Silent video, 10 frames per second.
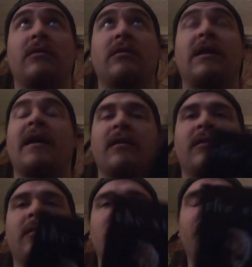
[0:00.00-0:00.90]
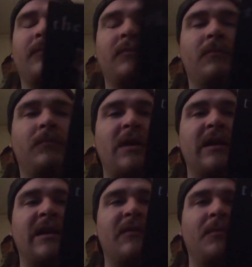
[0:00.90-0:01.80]
Yeah,
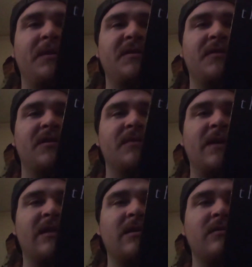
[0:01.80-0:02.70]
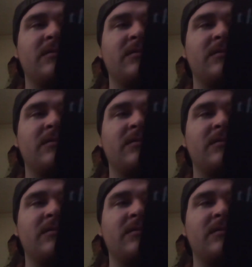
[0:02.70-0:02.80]
that would be 2 years back now.